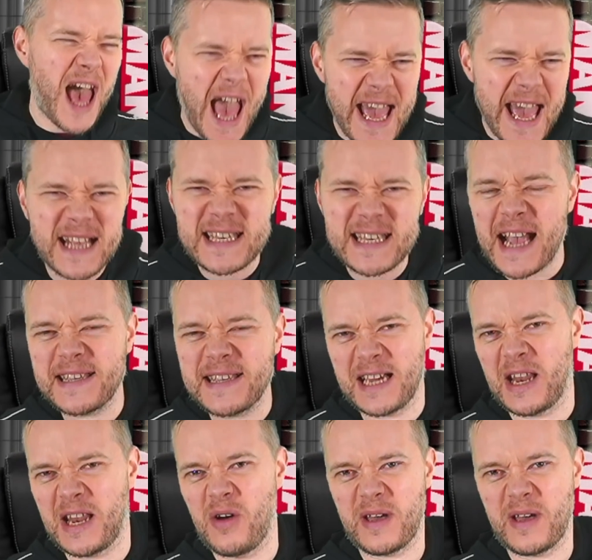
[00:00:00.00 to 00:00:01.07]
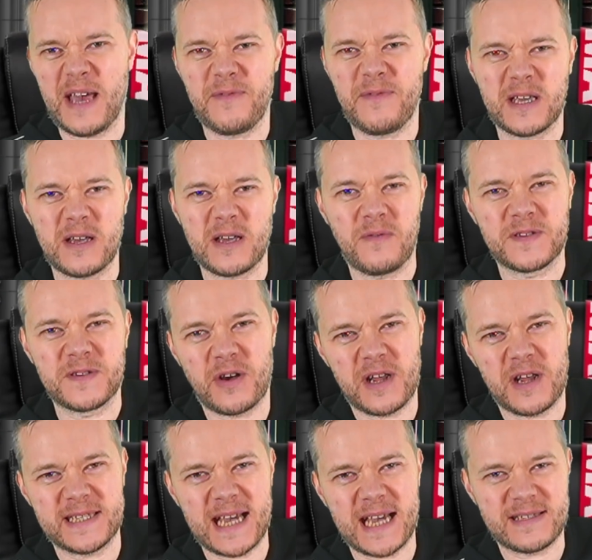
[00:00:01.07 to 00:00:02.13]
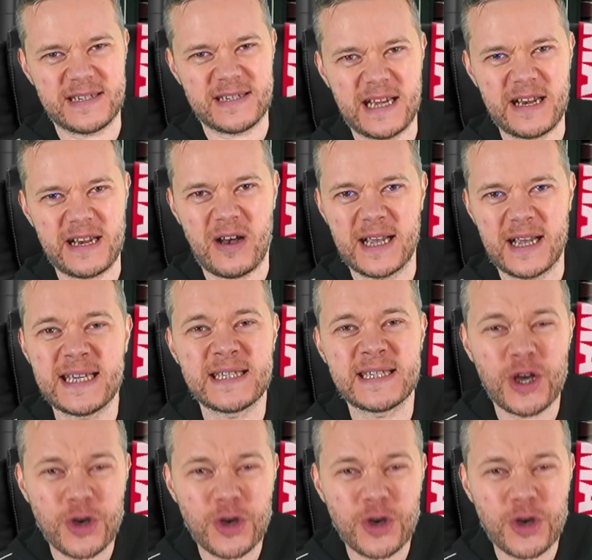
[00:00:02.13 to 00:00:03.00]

hate eight o'clock kickoffs on a Saturday night. It's a